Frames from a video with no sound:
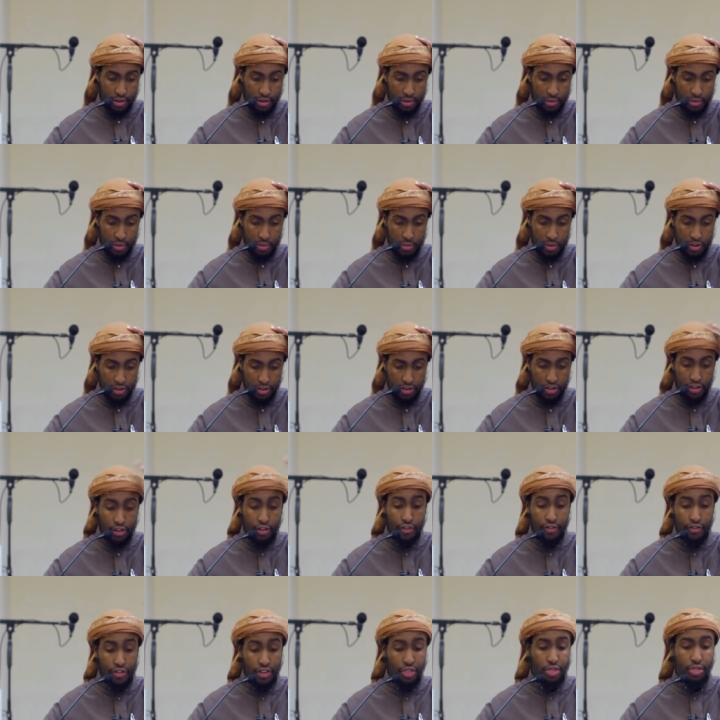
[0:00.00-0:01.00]
we mentioned,
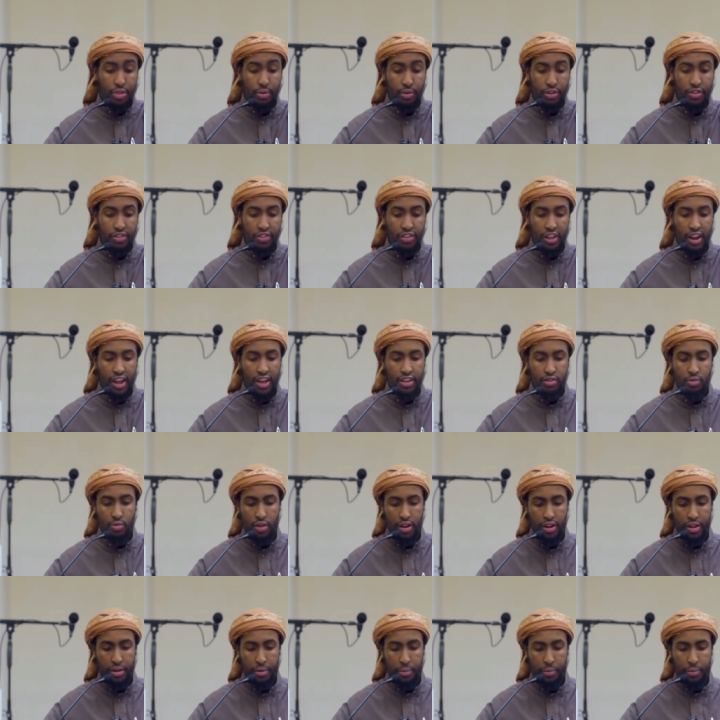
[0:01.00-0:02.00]
no, fifth, which is the last
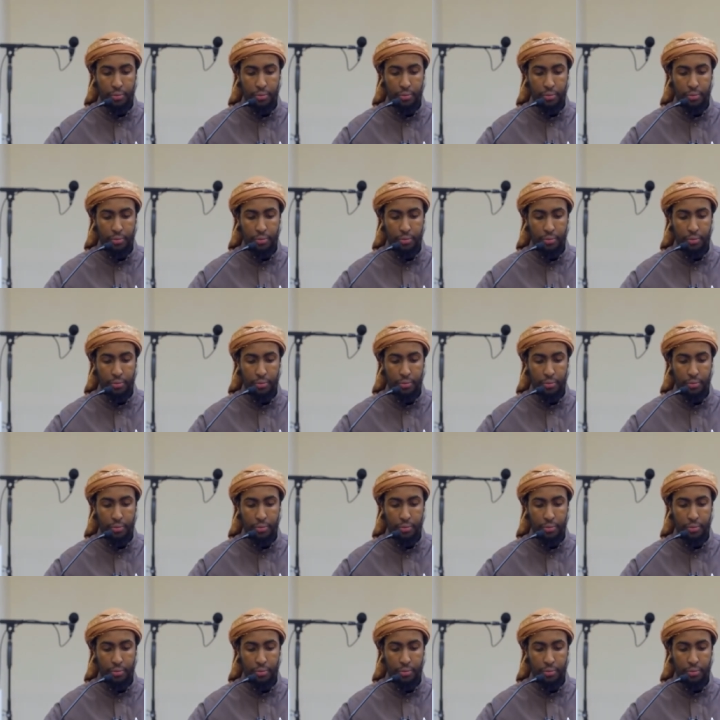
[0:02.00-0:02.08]
one